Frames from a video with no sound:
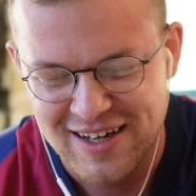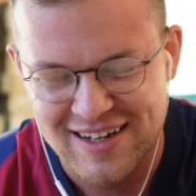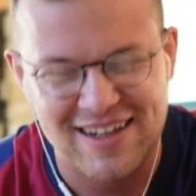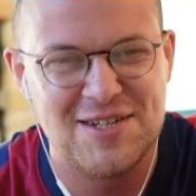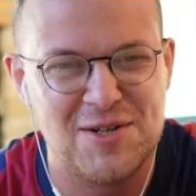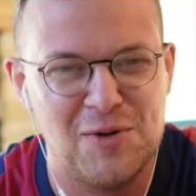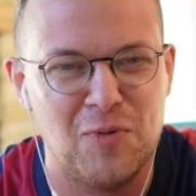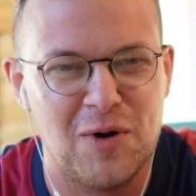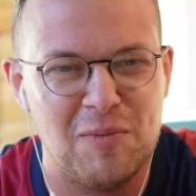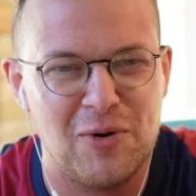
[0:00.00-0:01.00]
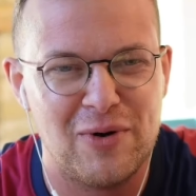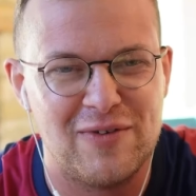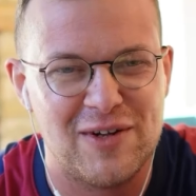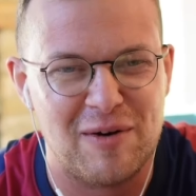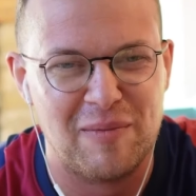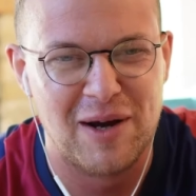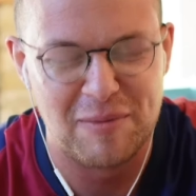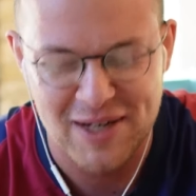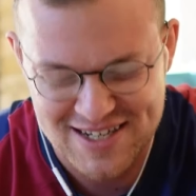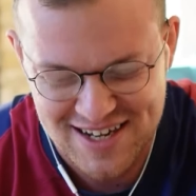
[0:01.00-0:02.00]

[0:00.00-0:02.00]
let's do one more if you don't mind because I